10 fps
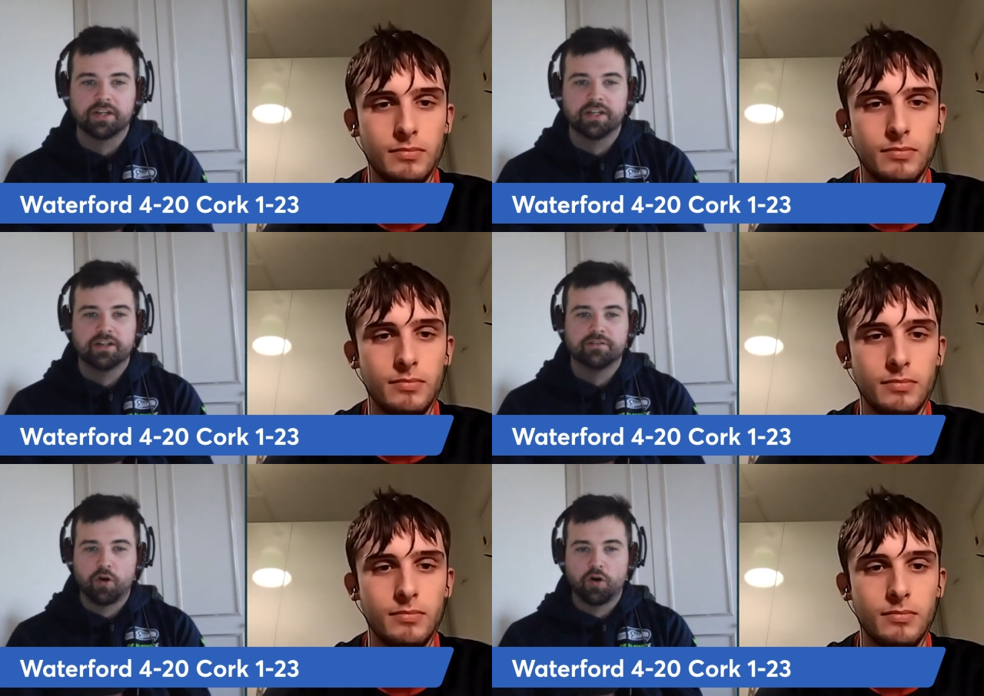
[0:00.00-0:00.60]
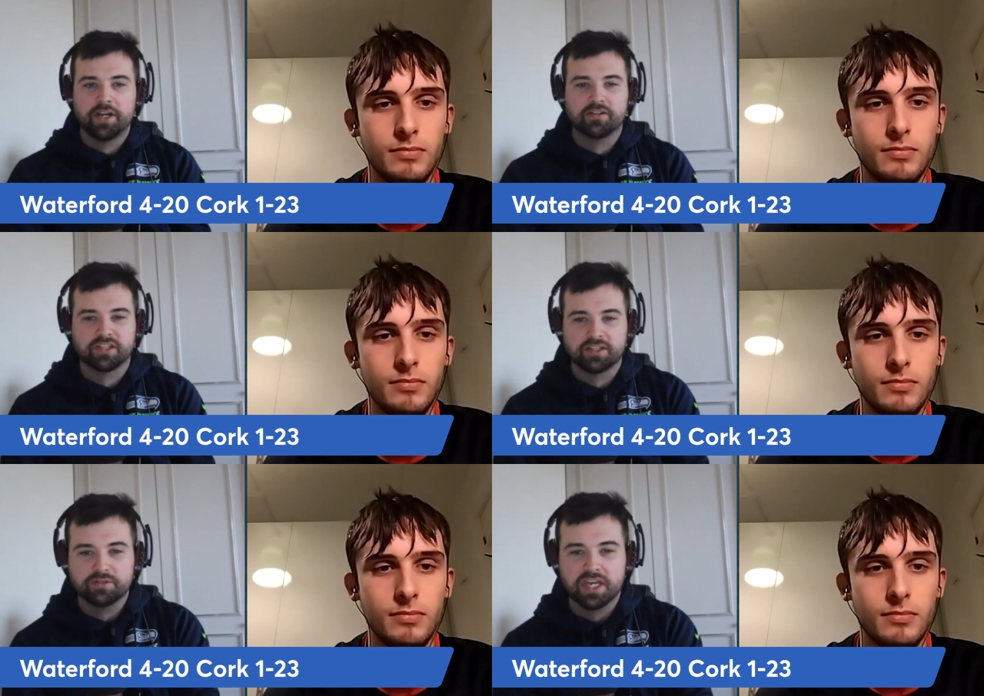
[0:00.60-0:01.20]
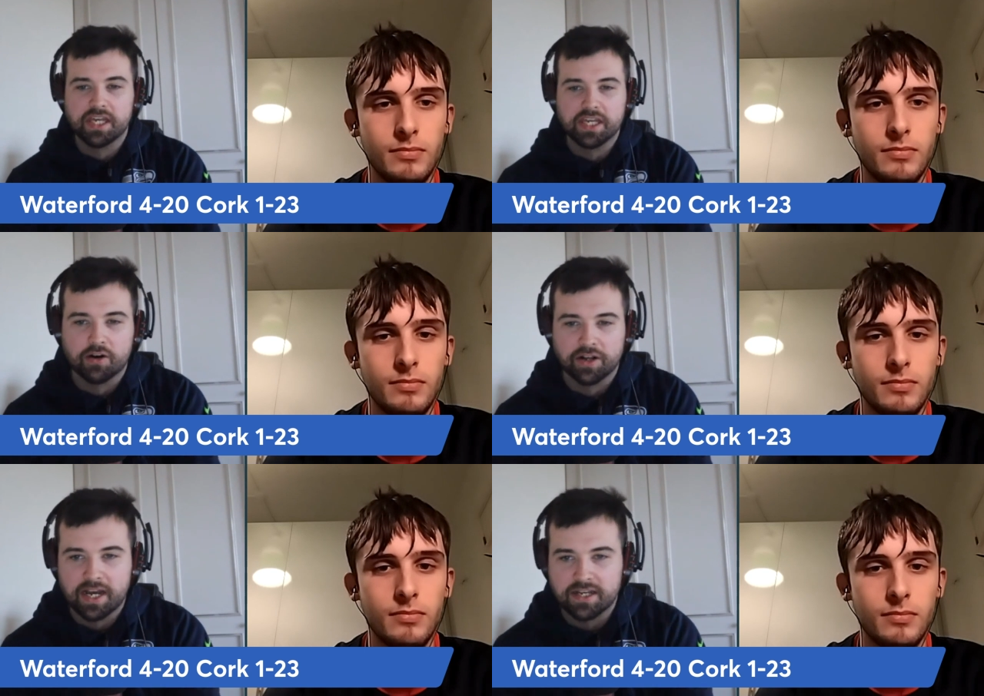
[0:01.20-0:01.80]
Speaker 1: void? Because I do think he kind of
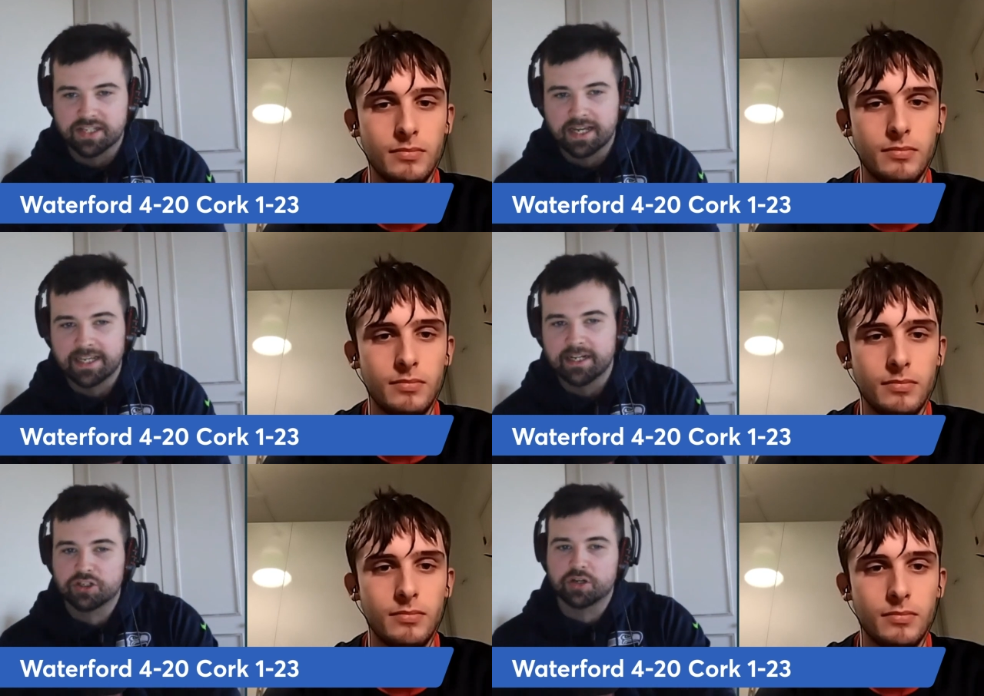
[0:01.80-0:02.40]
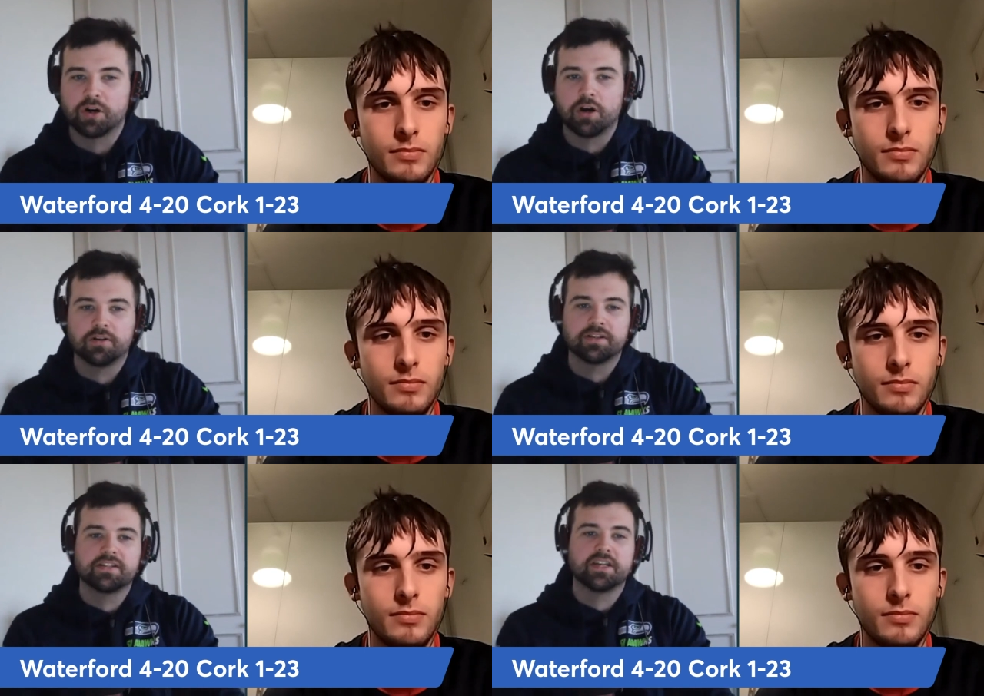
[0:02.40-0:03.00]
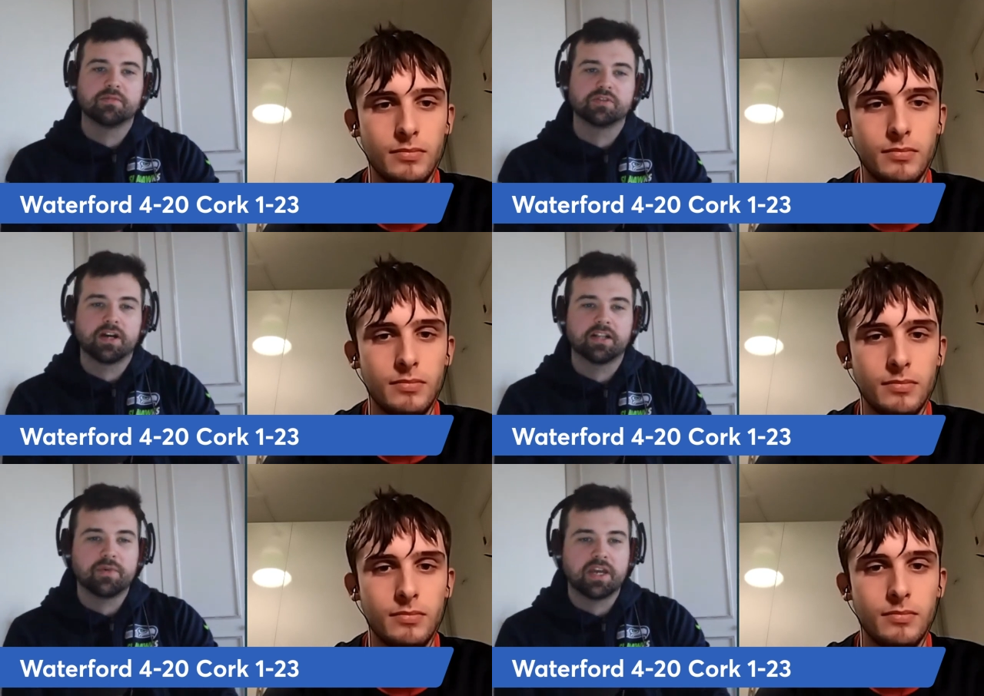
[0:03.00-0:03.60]
has that leadership role in the team as well that
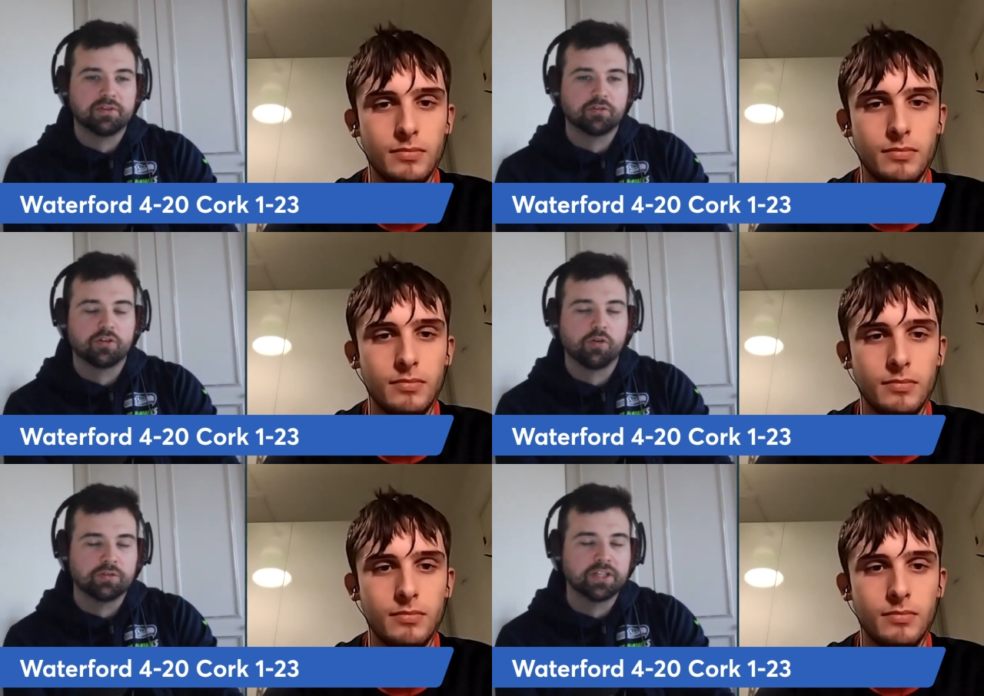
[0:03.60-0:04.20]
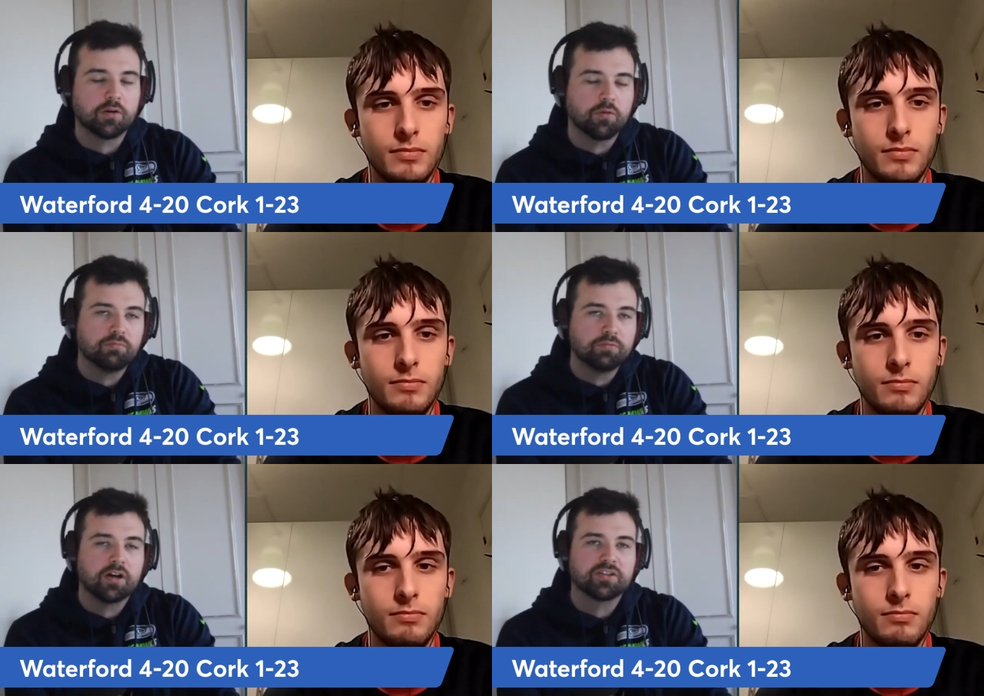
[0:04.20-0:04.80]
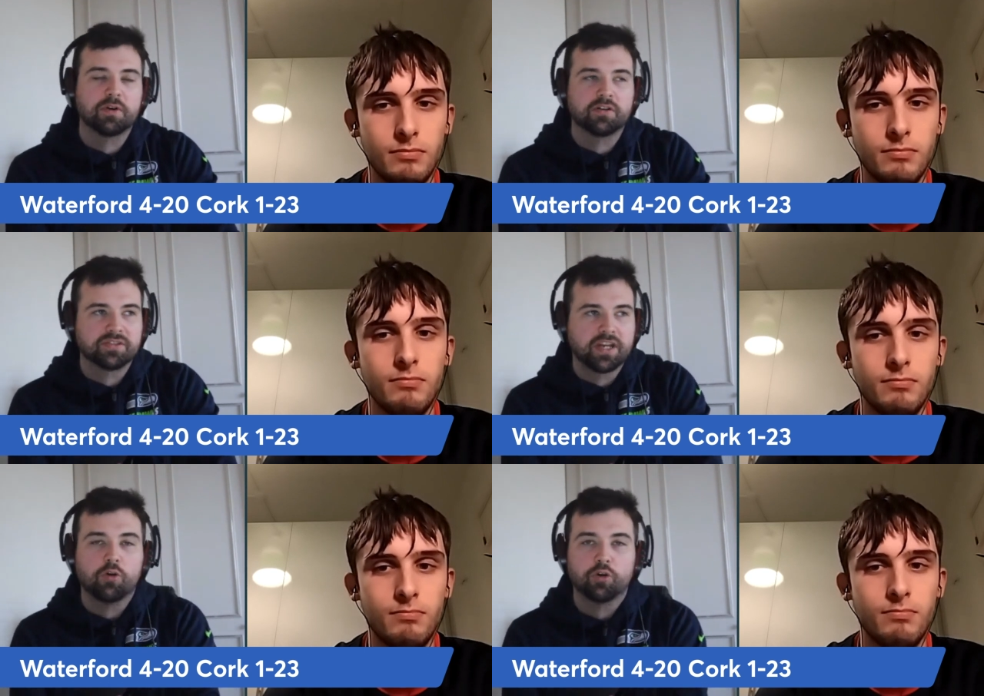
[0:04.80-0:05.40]
maybe other, you know, I suppose that
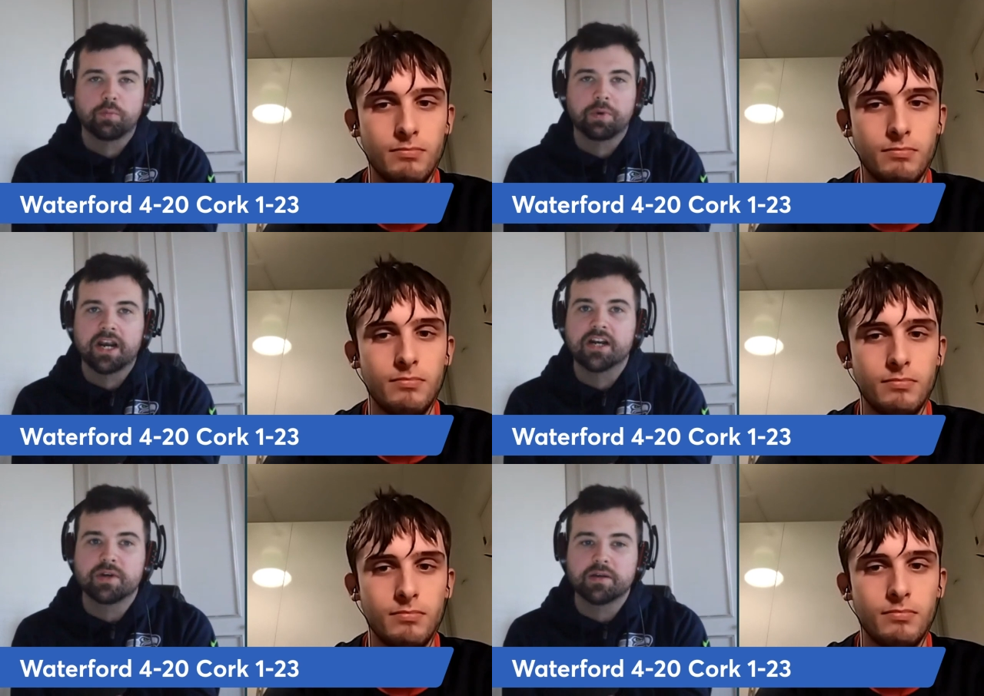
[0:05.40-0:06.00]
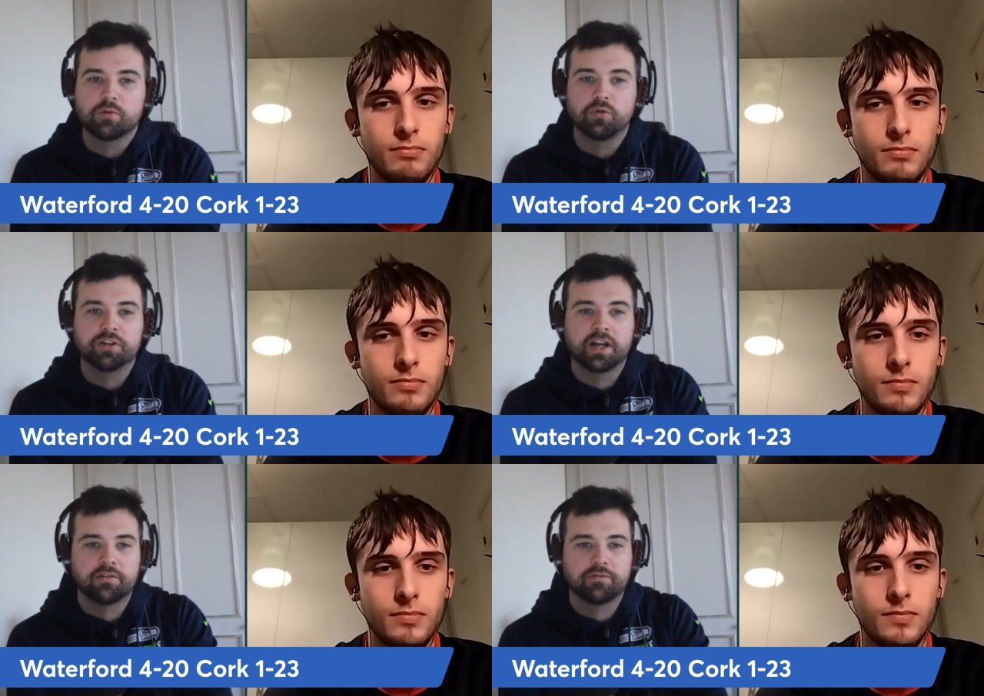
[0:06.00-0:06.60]
other players maybe wouldn't have.